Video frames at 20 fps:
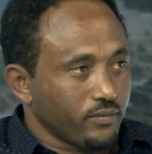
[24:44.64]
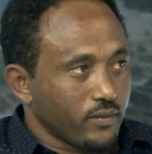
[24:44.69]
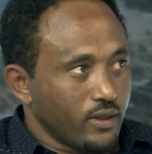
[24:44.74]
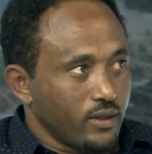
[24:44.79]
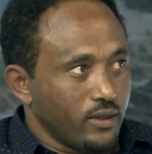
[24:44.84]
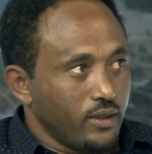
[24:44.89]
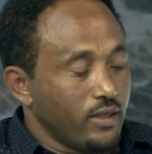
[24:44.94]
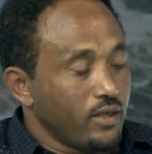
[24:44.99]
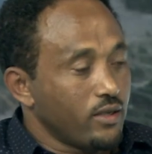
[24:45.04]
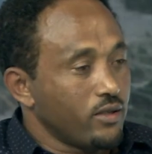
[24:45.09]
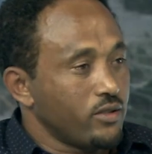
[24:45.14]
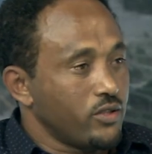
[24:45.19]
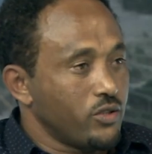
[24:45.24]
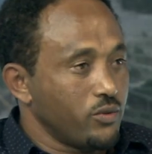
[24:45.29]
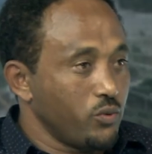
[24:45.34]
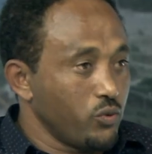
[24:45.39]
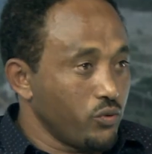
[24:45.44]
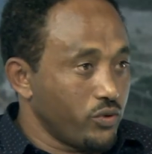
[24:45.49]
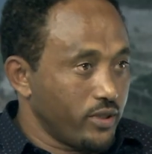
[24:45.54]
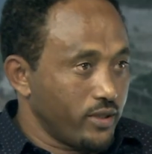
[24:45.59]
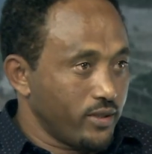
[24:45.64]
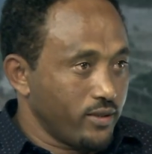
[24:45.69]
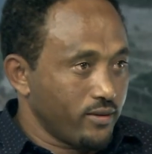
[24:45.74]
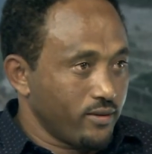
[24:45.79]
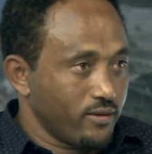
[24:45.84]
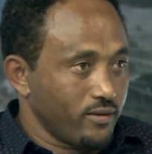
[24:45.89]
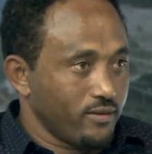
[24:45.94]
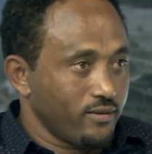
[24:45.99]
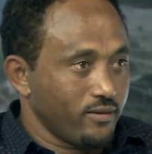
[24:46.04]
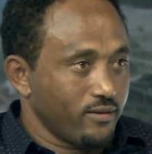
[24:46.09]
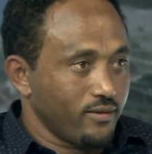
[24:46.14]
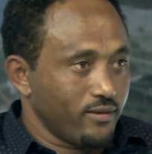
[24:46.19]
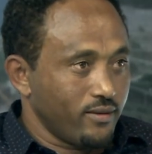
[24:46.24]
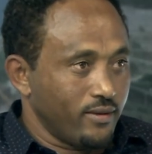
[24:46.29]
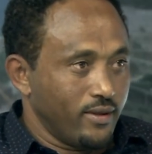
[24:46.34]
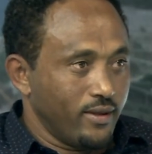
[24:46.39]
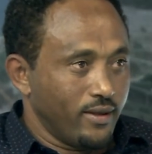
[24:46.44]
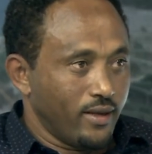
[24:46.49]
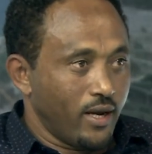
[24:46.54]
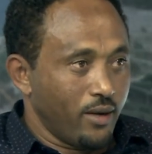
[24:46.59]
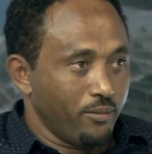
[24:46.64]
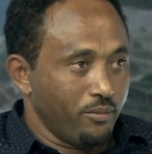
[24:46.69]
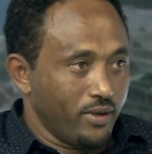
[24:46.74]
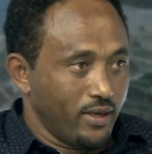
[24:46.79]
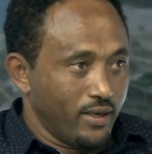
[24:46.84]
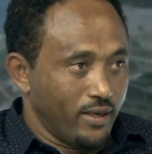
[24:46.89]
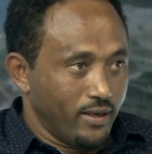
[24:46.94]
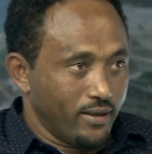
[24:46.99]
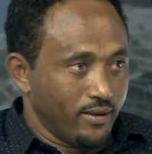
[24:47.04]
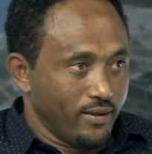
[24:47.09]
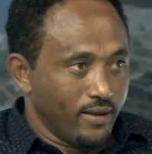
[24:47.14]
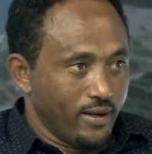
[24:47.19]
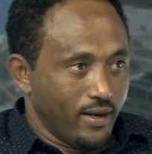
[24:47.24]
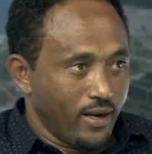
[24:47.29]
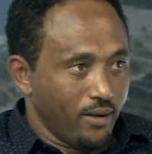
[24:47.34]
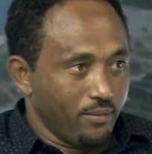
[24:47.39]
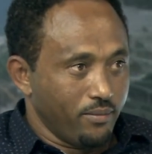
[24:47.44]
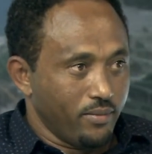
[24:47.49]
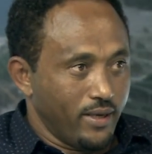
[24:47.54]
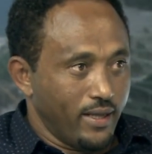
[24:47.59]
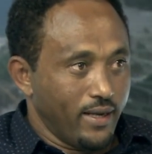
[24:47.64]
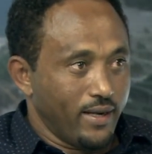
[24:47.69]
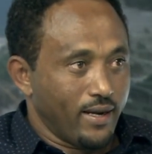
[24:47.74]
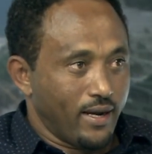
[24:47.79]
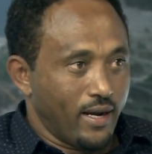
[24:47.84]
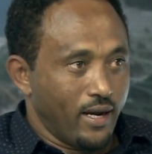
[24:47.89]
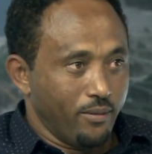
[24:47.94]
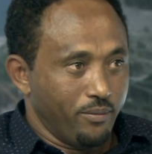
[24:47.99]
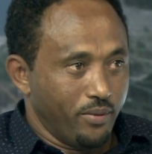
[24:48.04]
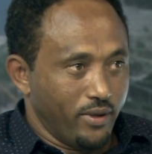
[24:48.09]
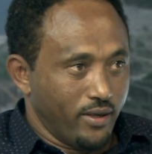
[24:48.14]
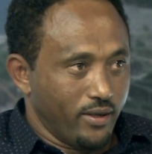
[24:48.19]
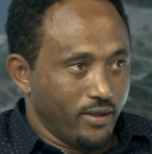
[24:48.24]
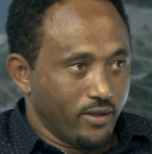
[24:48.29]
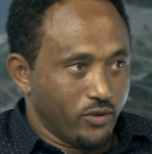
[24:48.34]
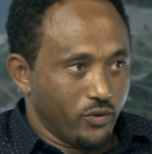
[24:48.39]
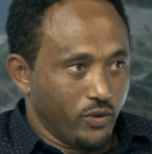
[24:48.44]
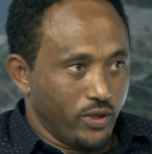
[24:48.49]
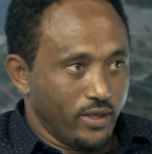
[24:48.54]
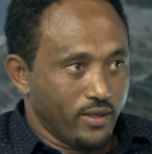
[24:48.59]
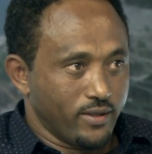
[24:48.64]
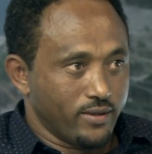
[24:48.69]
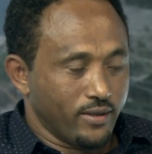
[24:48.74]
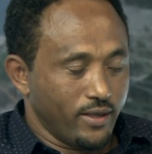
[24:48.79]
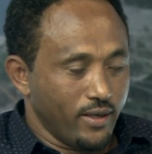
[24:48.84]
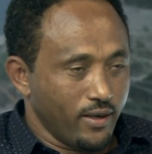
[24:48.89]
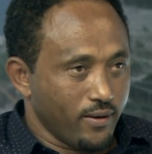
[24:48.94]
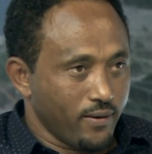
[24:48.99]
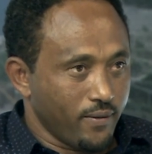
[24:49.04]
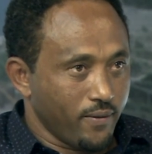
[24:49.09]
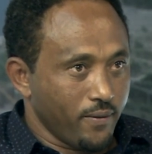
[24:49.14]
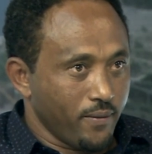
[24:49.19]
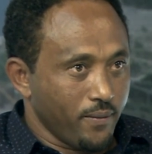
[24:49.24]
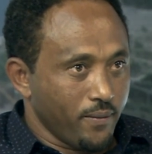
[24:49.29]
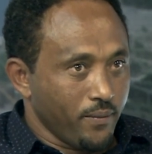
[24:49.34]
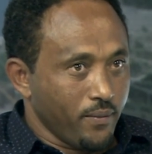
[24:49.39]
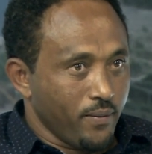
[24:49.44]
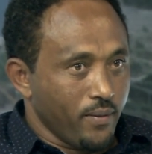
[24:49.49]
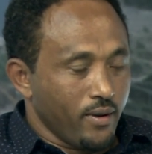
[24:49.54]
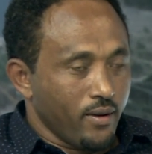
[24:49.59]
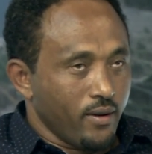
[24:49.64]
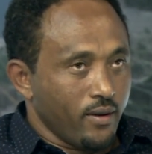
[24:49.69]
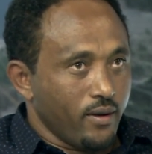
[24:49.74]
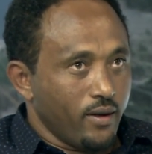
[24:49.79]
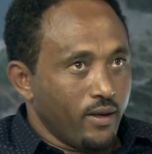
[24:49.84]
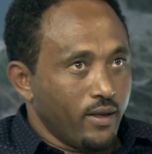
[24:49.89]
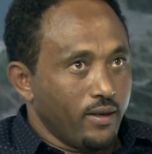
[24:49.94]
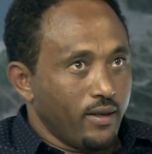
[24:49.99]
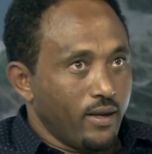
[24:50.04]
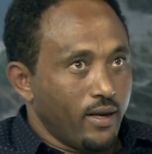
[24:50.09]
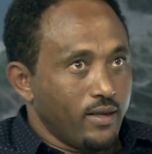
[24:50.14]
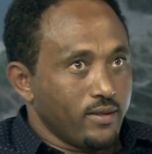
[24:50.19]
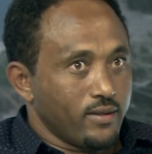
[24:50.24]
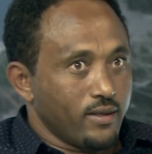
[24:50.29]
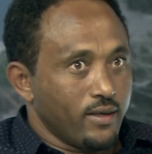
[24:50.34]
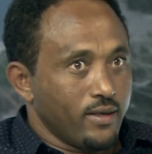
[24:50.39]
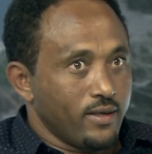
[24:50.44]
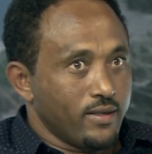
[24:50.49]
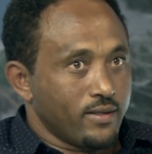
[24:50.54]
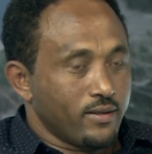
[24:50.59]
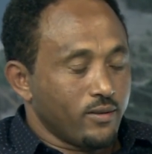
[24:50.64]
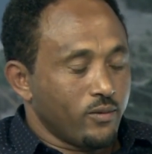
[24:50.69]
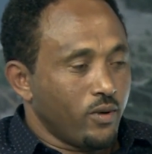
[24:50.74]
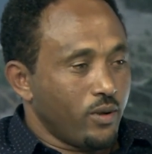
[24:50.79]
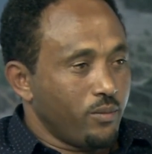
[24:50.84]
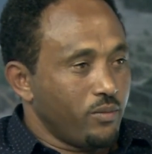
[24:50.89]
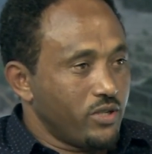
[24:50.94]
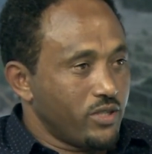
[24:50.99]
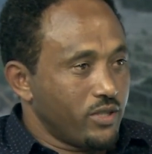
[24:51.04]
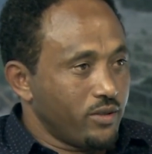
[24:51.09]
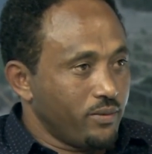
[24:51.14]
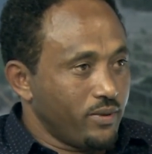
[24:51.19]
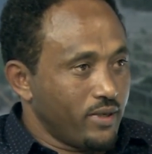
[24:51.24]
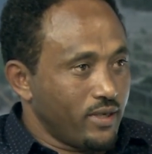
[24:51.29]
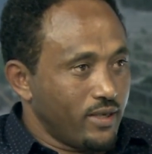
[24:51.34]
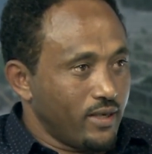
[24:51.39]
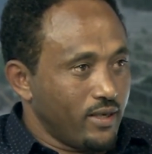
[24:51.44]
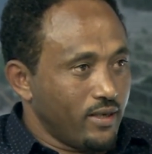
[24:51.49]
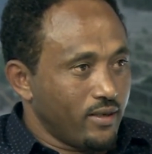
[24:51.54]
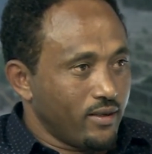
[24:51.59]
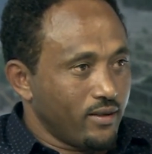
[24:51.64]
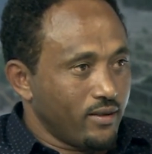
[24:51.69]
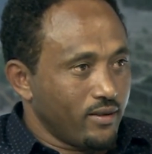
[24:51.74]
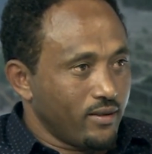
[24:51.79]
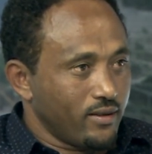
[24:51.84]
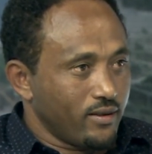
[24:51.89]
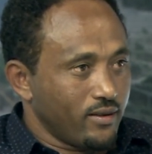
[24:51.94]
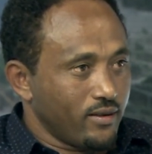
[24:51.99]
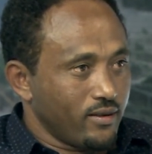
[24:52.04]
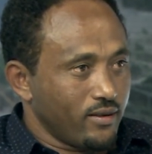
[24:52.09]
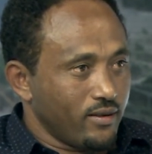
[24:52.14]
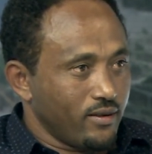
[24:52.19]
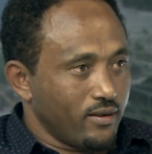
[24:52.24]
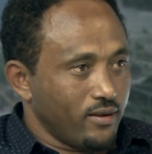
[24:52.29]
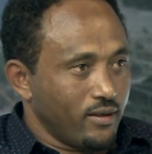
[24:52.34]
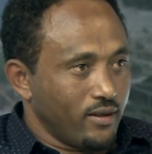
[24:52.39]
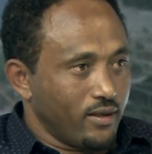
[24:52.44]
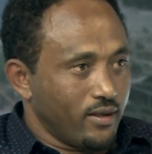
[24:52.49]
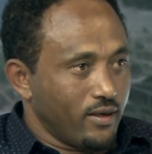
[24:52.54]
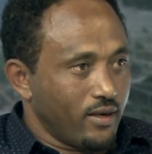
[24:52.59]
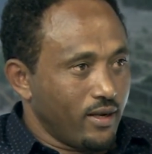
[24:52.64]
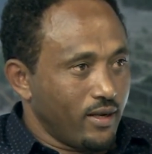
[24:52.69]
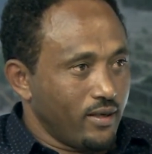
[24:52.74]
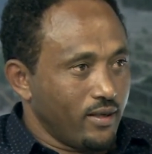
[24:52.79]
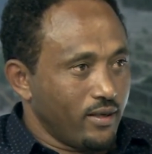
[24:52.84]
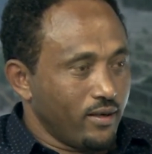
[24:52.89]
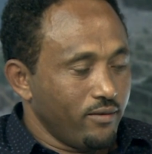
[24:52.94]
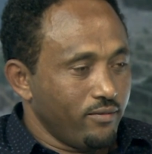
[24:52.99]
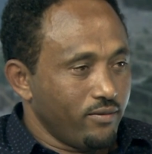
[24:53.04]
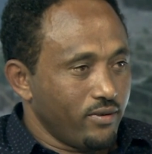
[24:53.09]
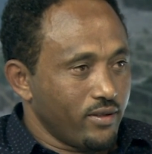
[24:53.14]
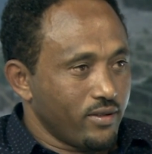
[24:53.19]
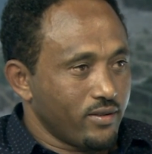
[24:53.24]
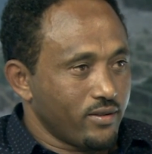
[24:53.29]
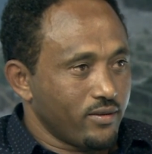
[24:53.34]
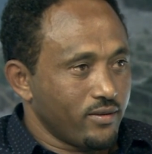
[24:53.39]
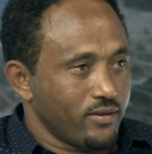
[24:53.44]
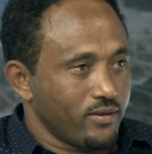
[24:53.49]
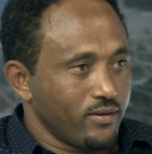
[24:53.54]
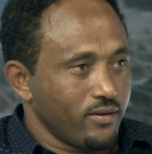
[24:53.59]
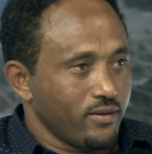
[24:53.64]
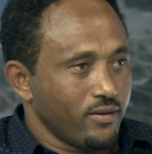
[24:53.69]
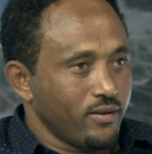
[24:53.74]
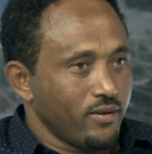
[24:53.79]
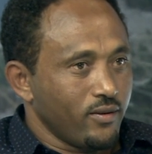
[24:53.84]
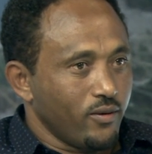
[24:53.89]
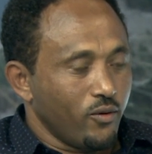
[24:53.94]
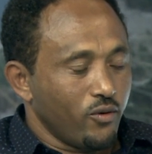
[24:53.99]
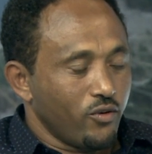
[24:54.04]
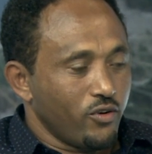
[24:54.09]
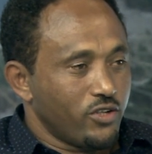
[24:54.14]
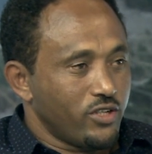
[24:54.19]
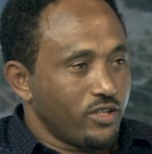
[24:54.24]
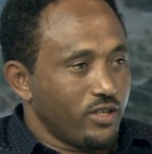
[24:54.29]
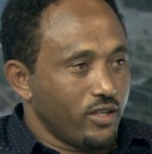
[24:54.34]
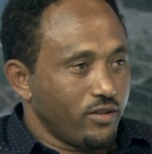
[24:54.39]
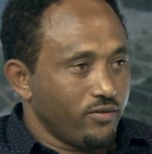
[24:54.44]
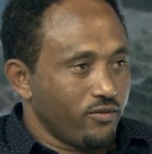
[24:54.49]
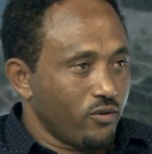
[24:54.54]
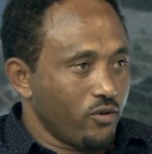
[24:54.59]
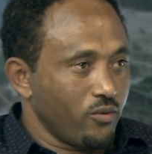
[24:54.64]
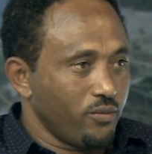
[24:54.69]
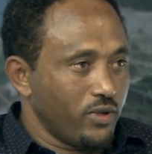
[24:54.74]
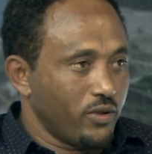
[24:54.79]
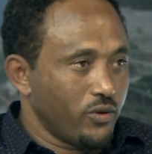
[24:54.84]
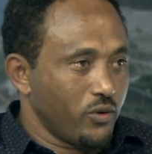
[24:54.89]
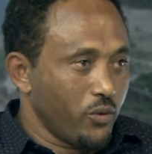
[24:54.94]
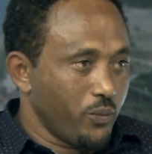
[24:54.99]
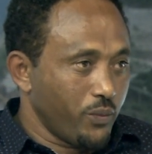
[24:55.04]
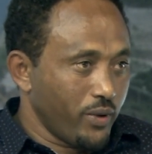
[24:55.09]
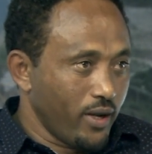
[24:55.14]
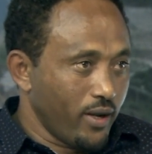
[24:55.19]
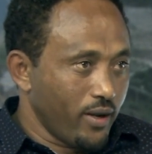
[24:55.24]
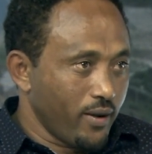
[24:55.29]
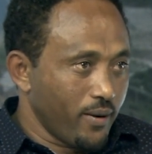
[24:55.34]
near Djibouti, the Lake Abe joins there, and the other is Wabi Shebele and Ganali rivers originate from Ethiopia